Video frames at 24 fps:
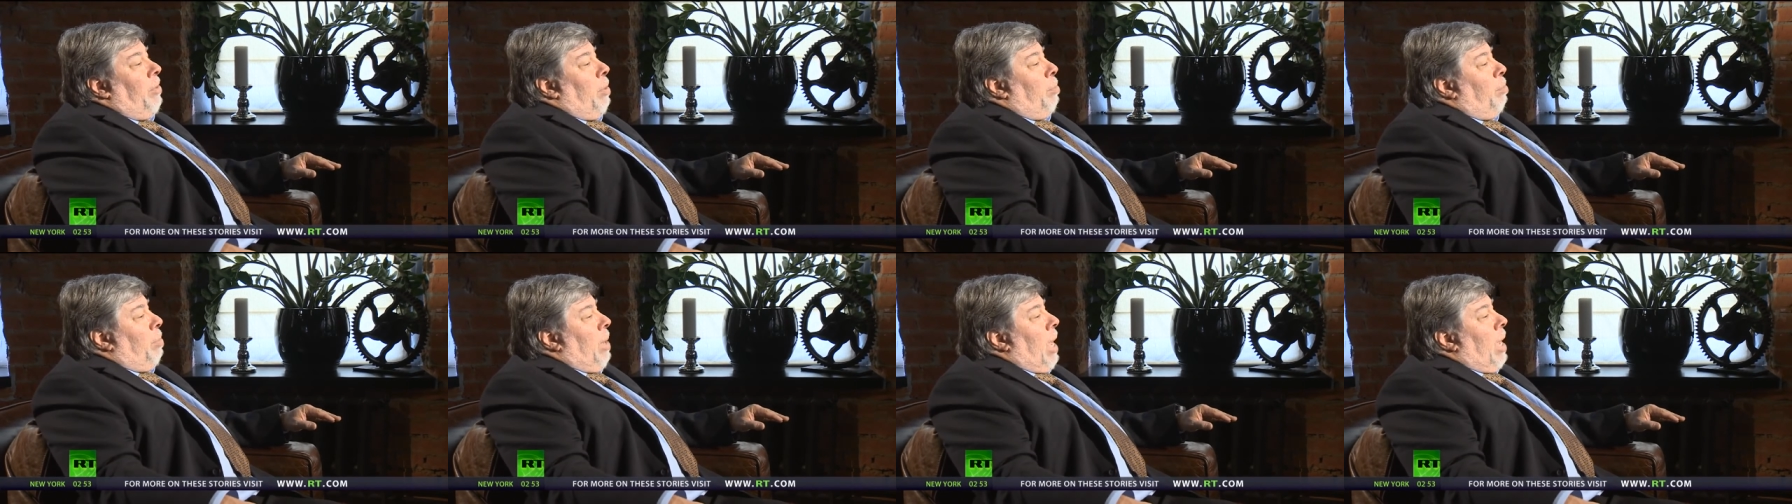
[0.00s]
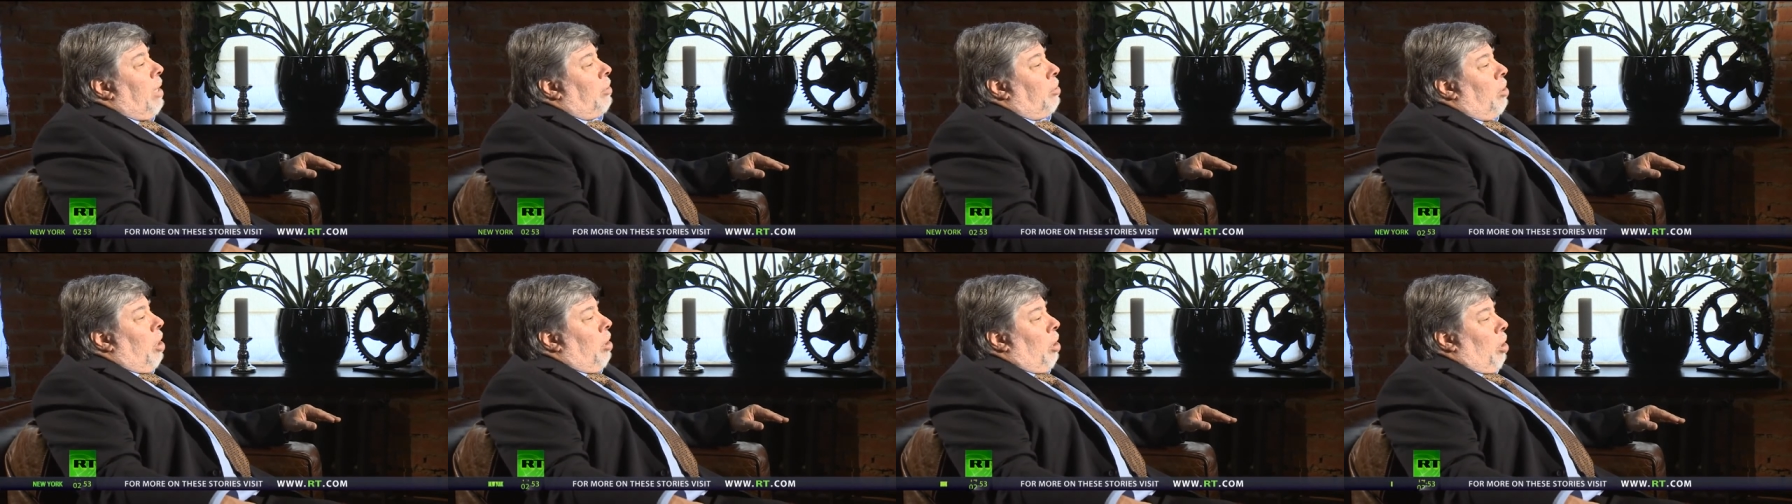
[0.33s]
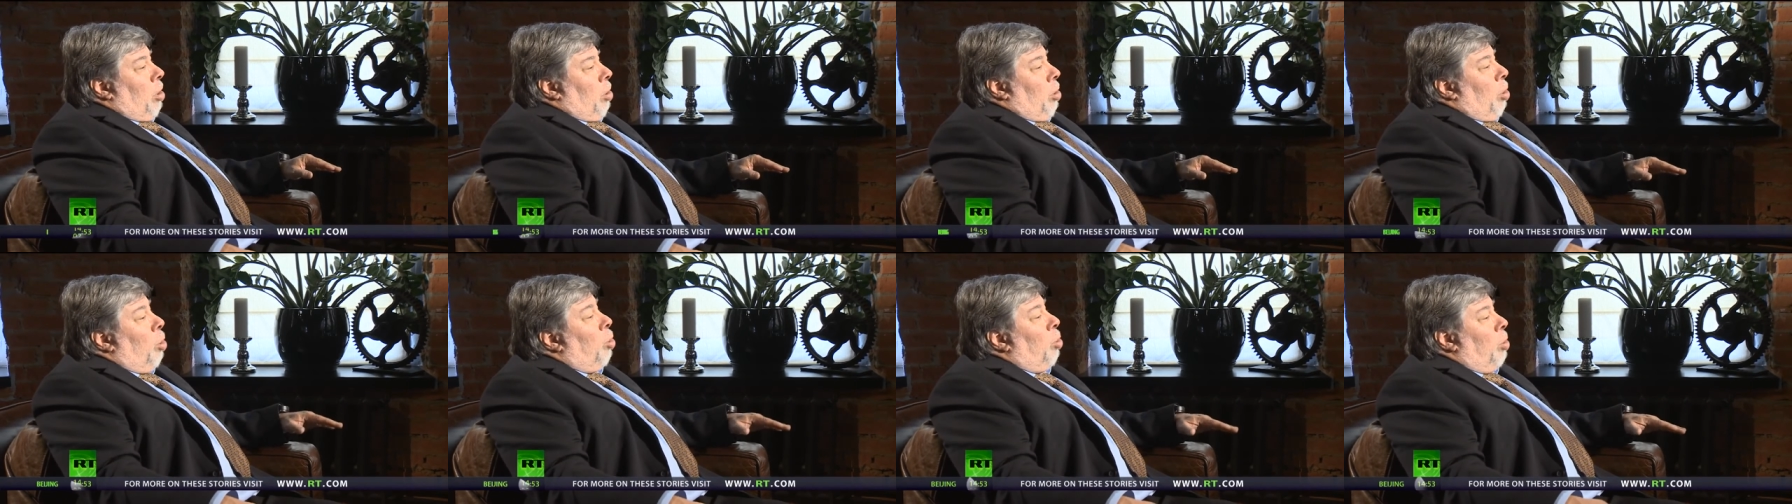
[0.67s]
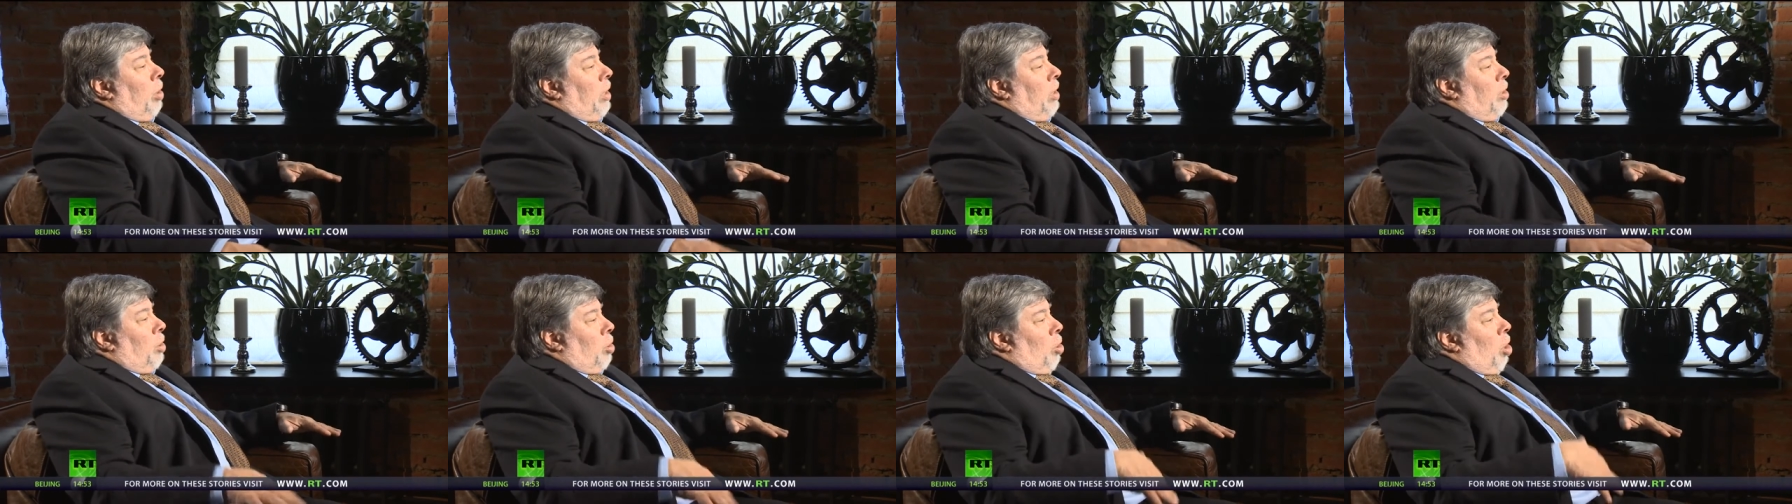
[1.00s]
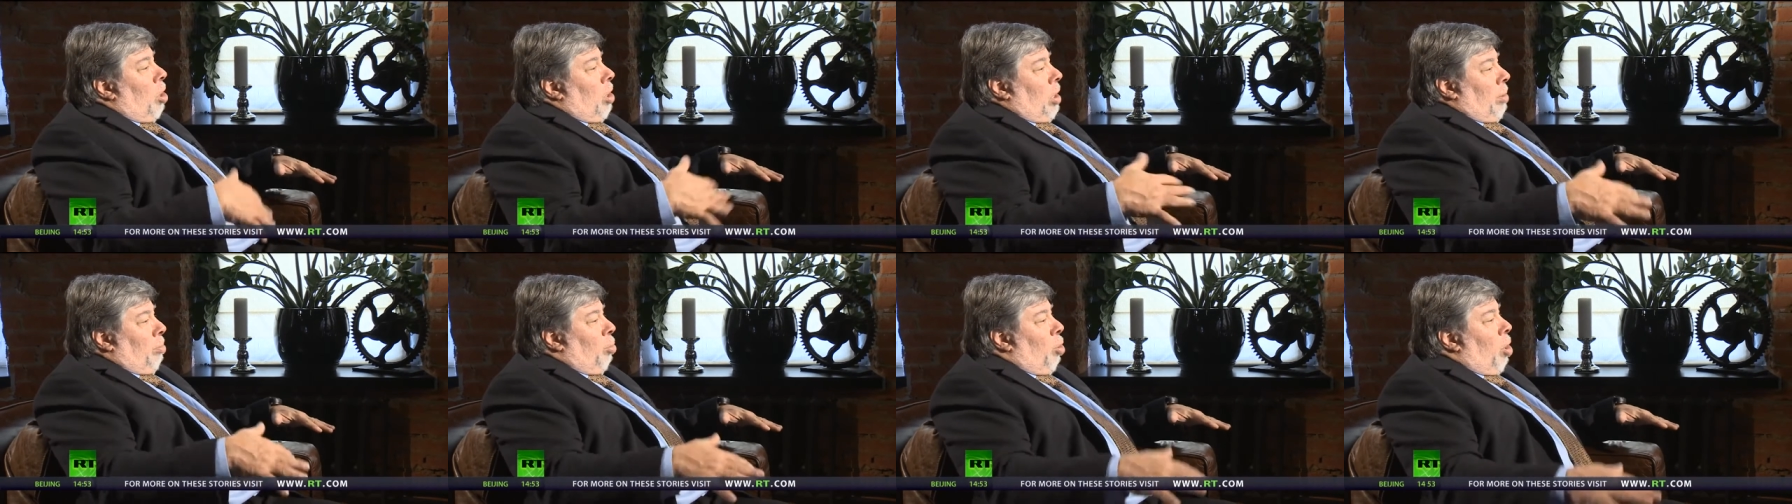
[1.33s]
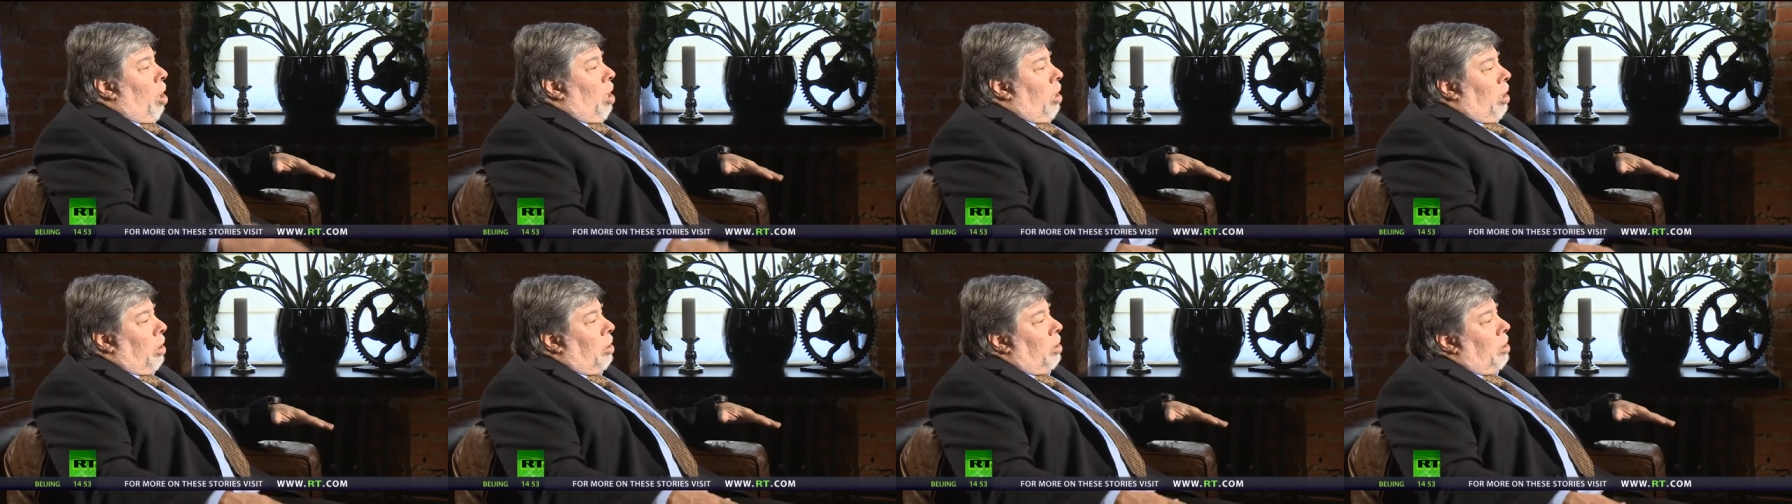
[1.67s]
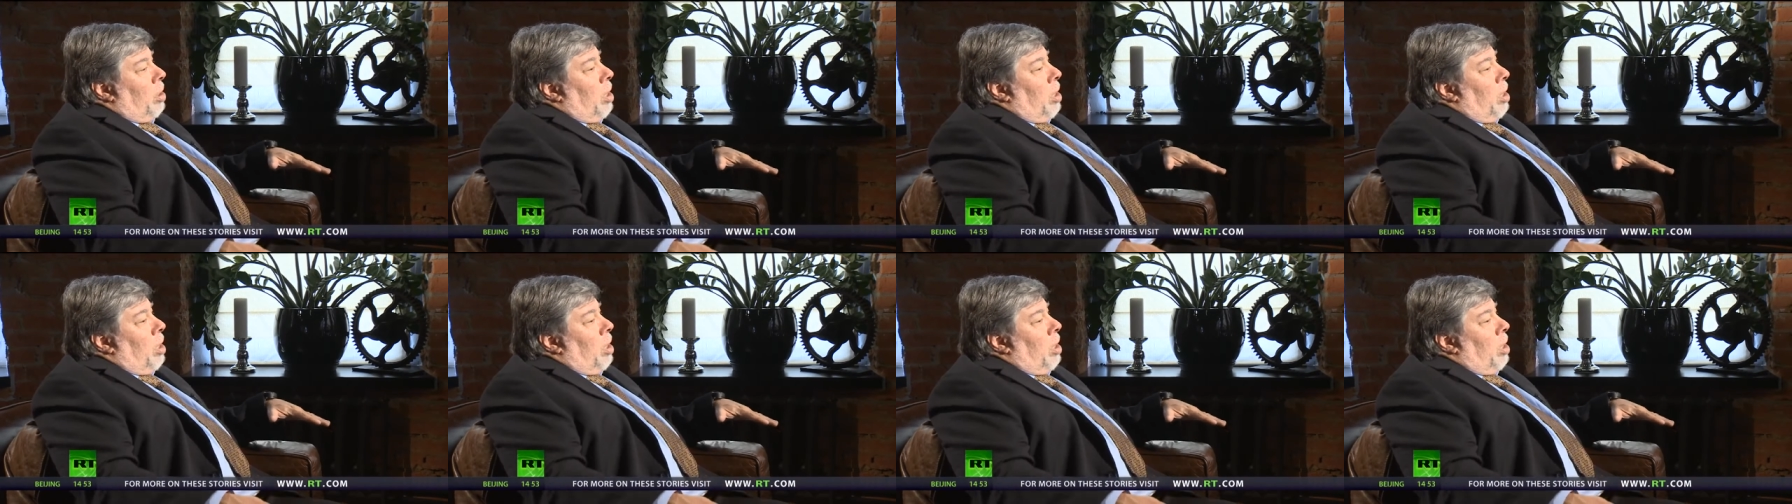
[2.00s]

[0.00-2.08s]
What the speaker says: impact on our early starting products.